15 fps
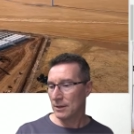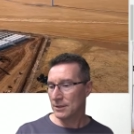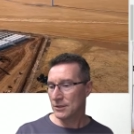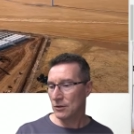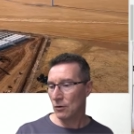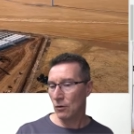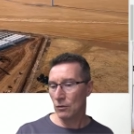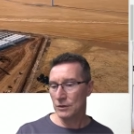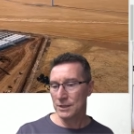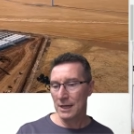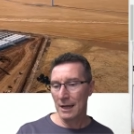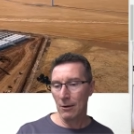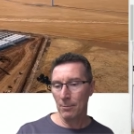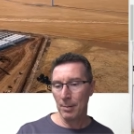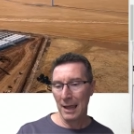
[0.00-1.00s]
it is, the
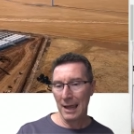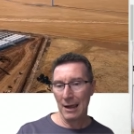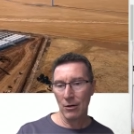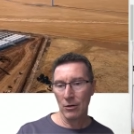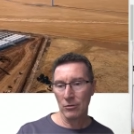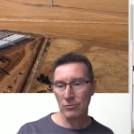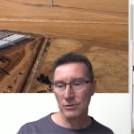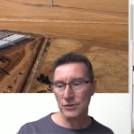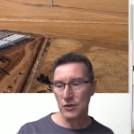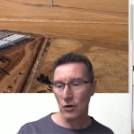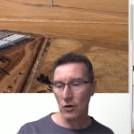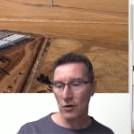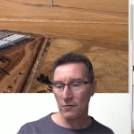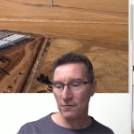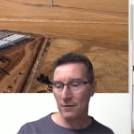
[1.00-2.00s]
Hornsdale Power
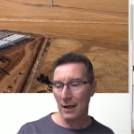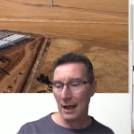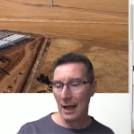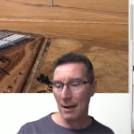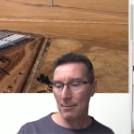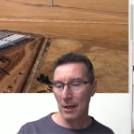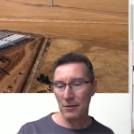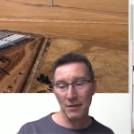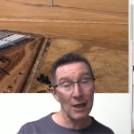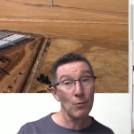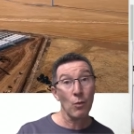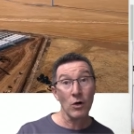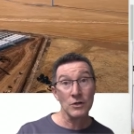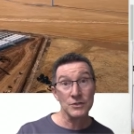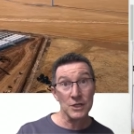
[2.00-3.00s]
Reserve. Um,
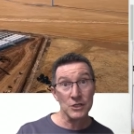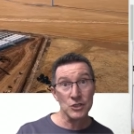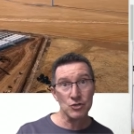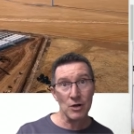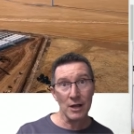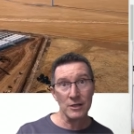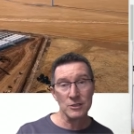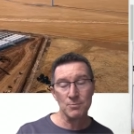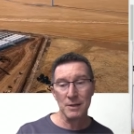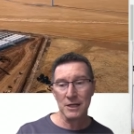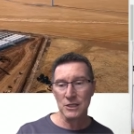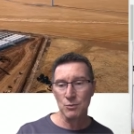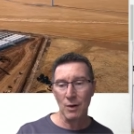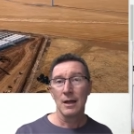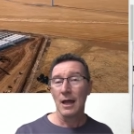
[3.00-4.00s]
that was Australia's
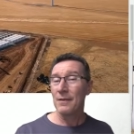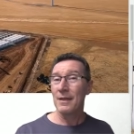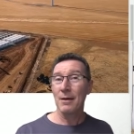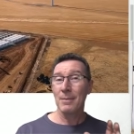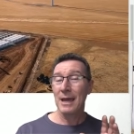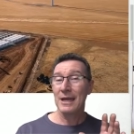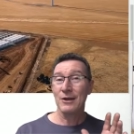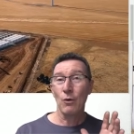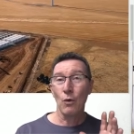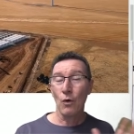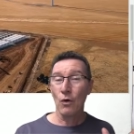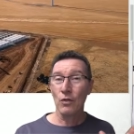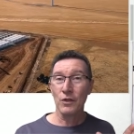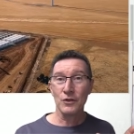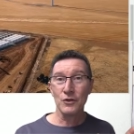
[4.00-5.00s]
biggest one, and that made
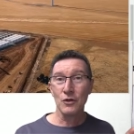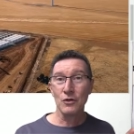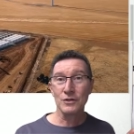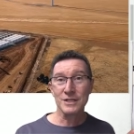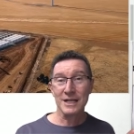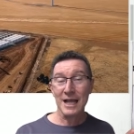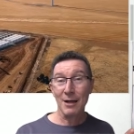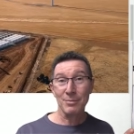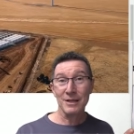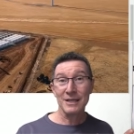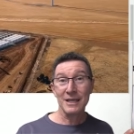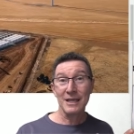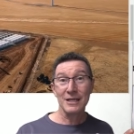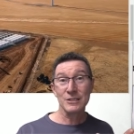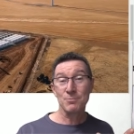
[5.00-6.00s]
all the news a couple of
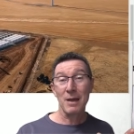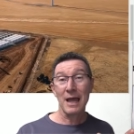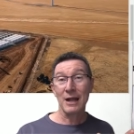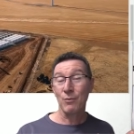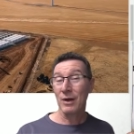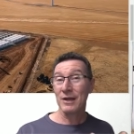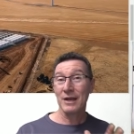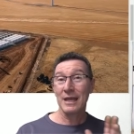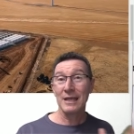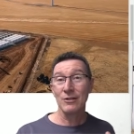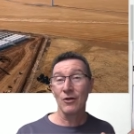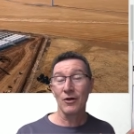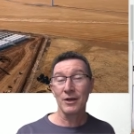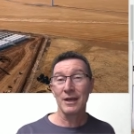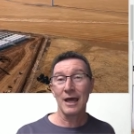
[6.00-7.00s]
years back when
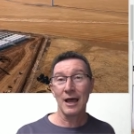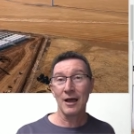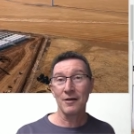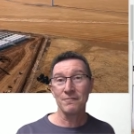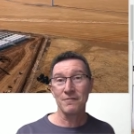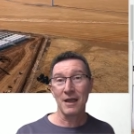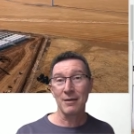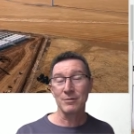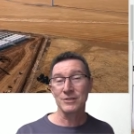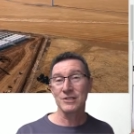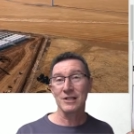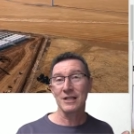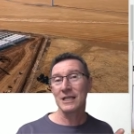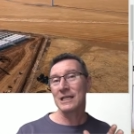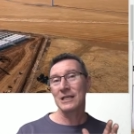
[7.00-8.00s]
Elon uh,
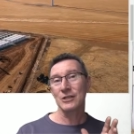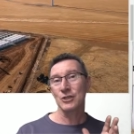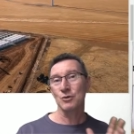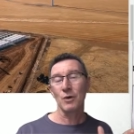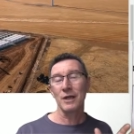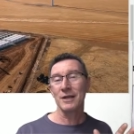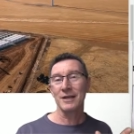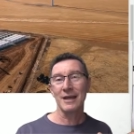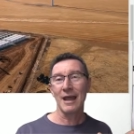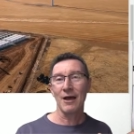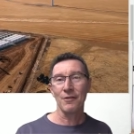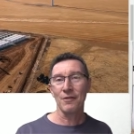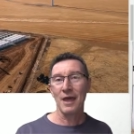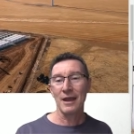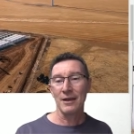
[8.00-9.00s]
famously tweeted
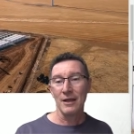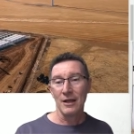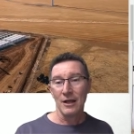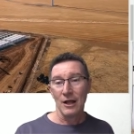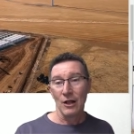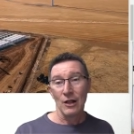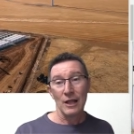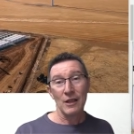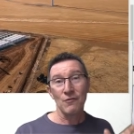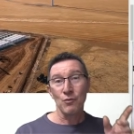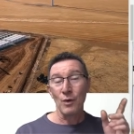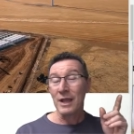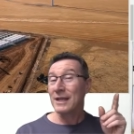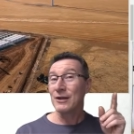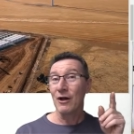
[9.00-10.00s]
out that if
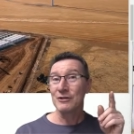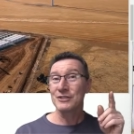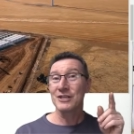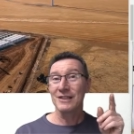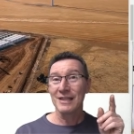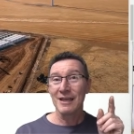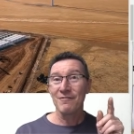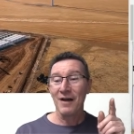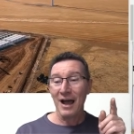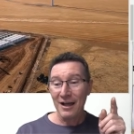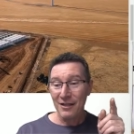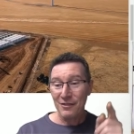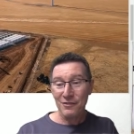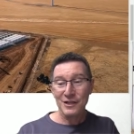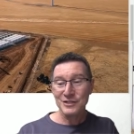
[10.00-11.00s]
we don't
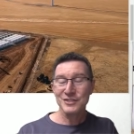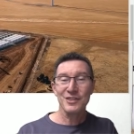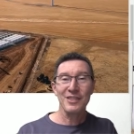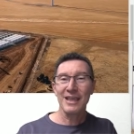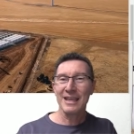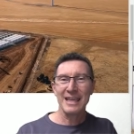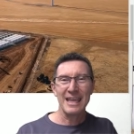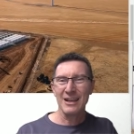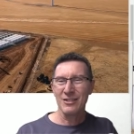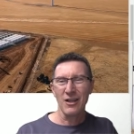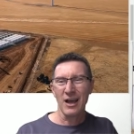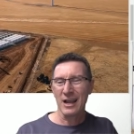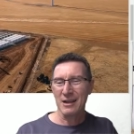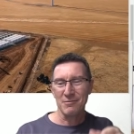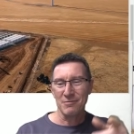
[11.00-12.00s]
deliver this thing in like